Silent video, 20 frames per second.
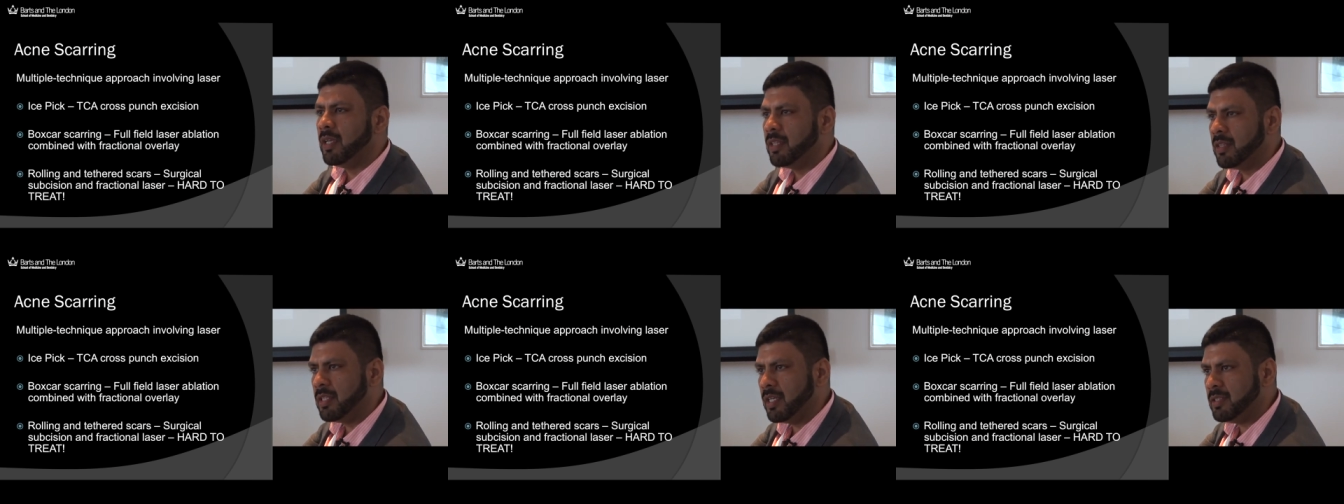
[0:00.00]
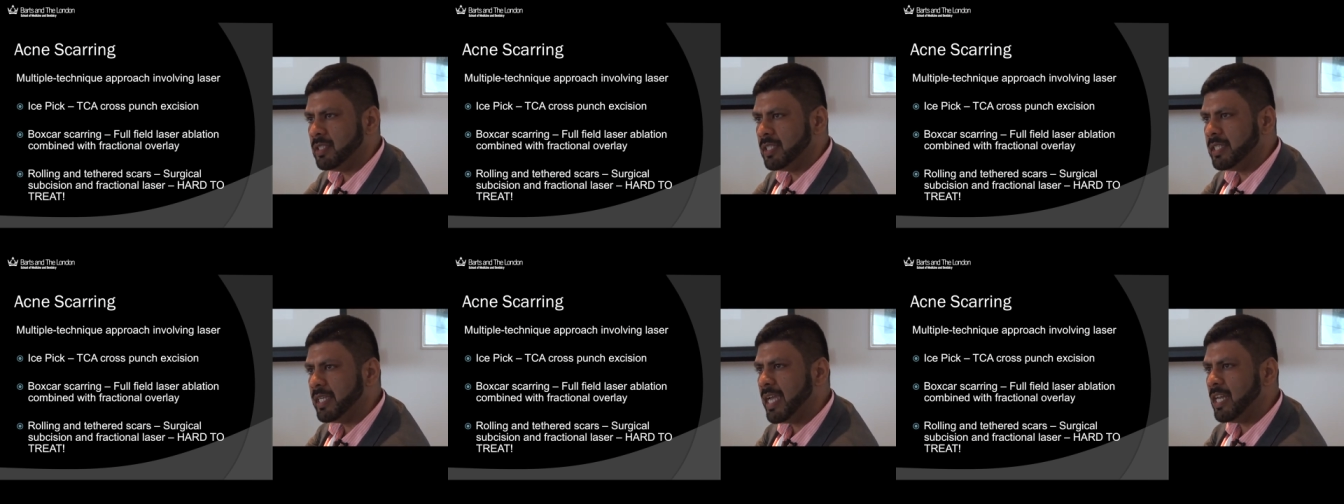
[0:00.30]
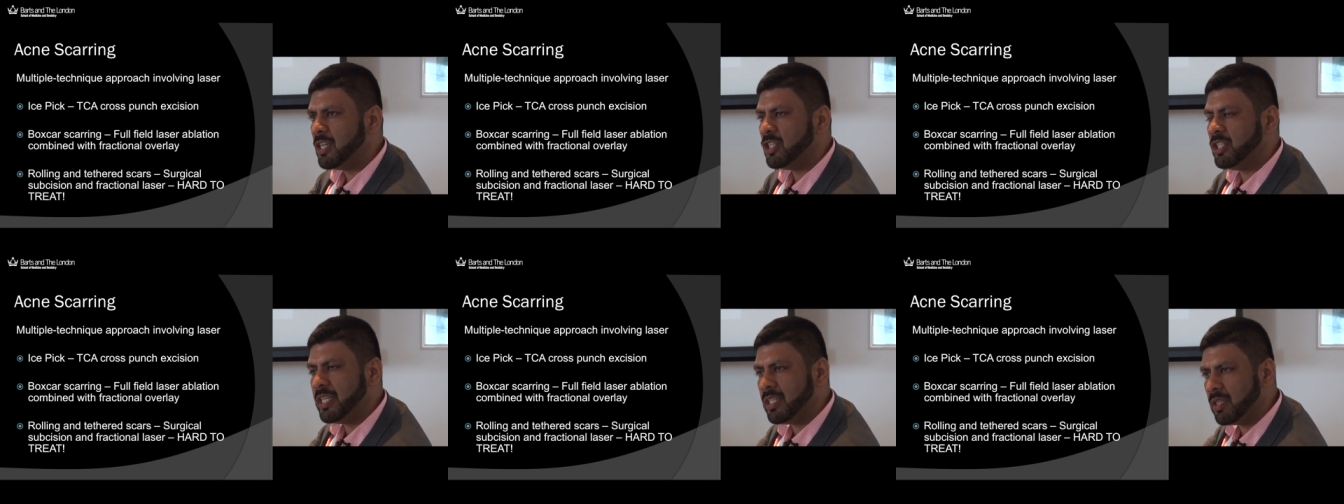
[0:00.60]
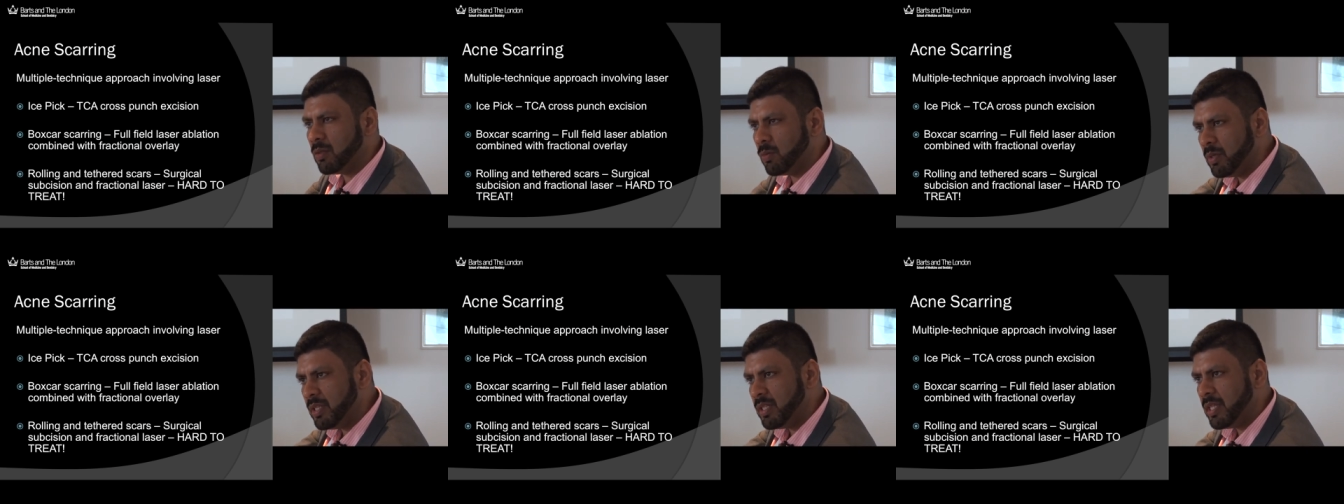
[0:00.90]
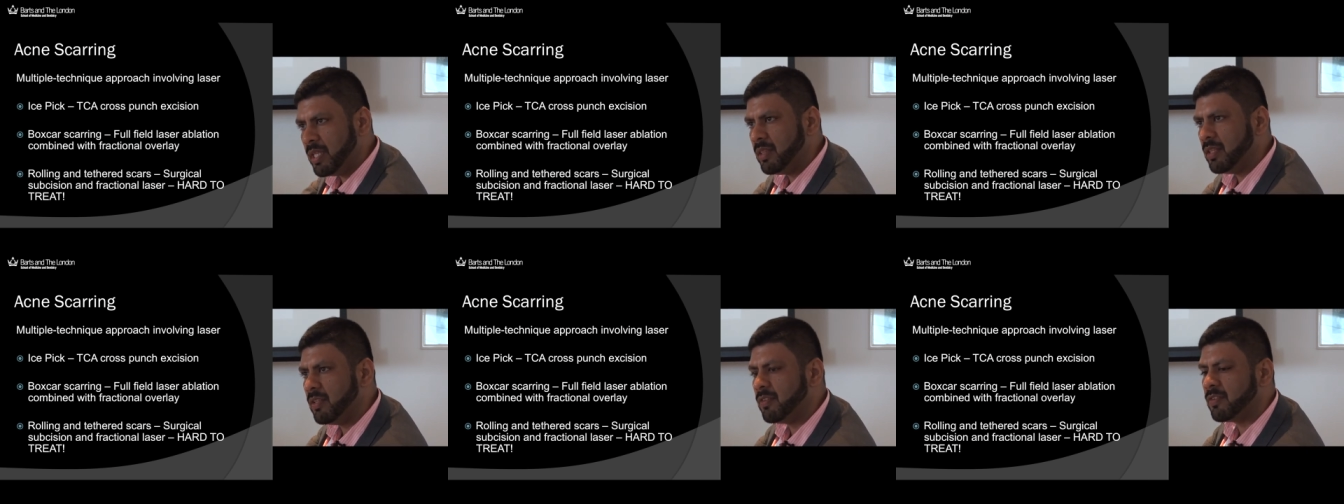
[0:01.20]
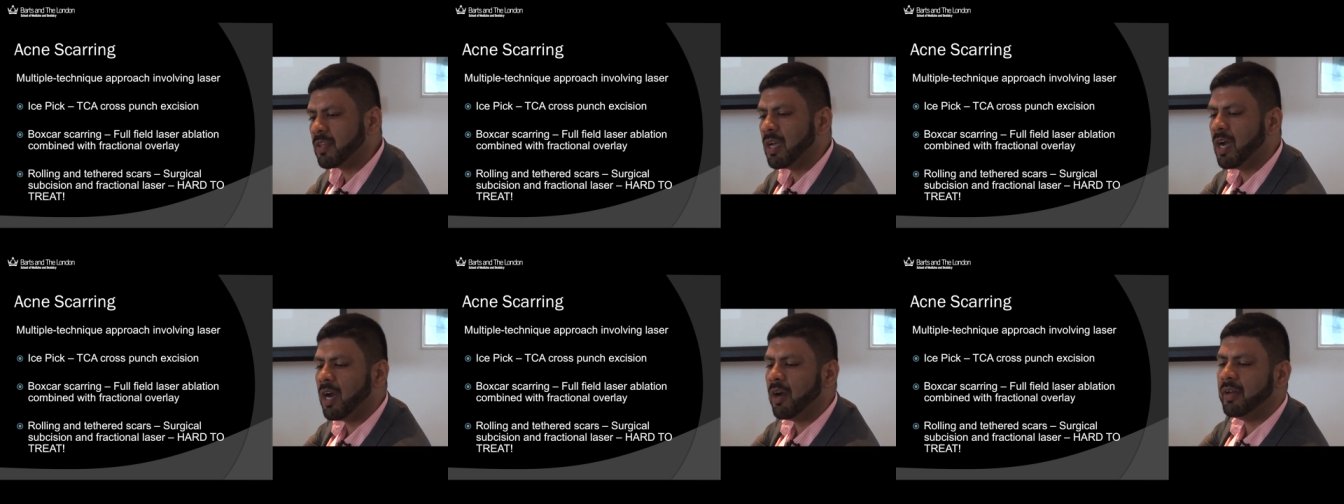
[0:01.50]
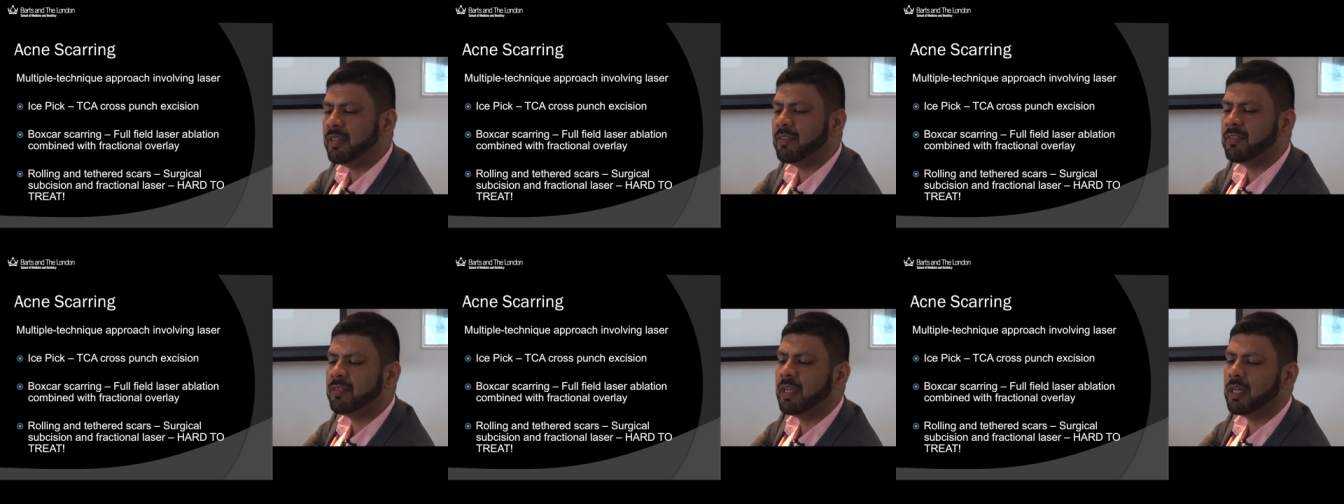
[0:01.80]
30 gauge needle within the
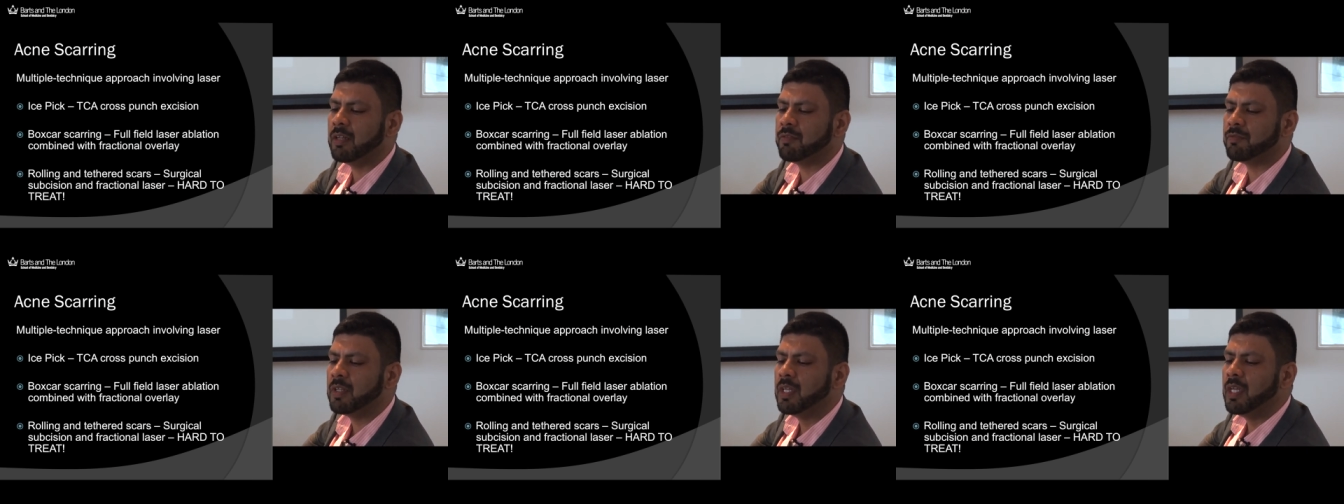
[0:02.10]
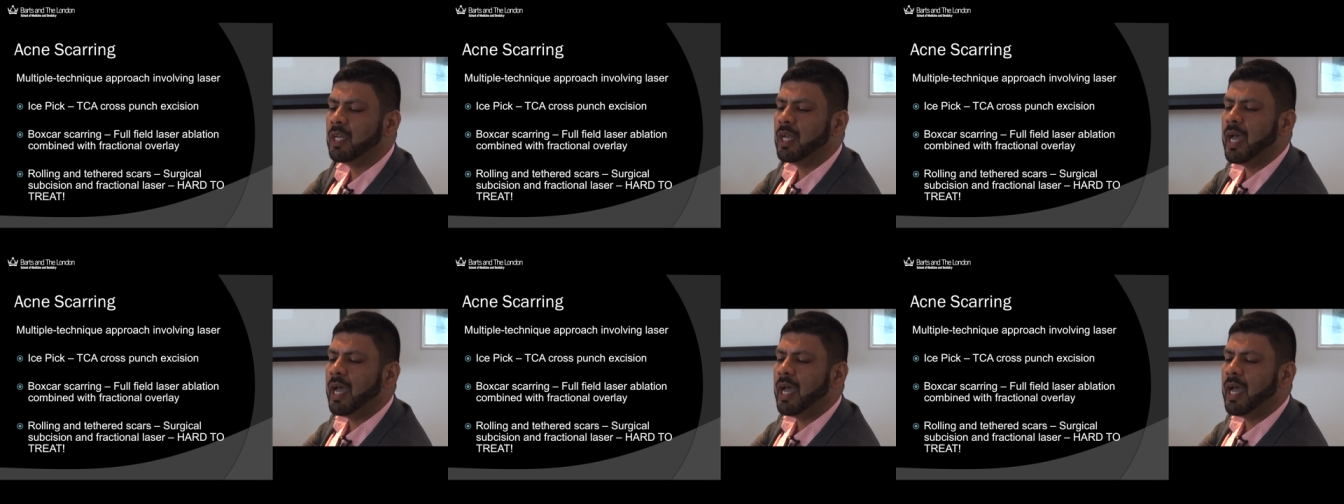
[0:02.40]
scar itself.